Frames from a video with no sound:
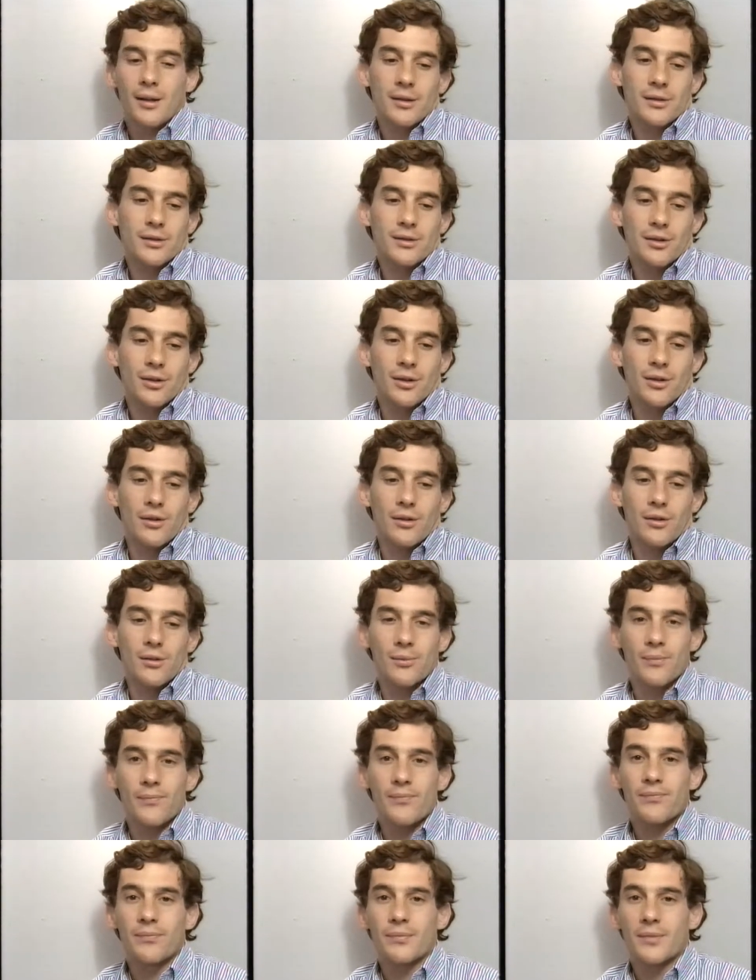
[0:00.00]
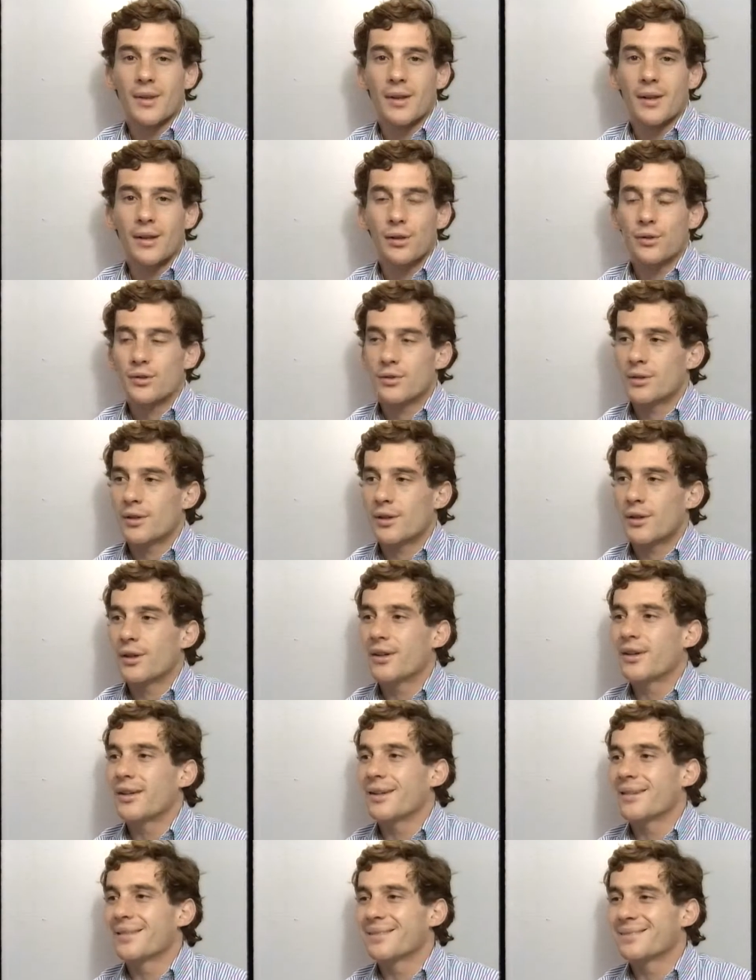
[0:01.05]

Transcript: So it's learning.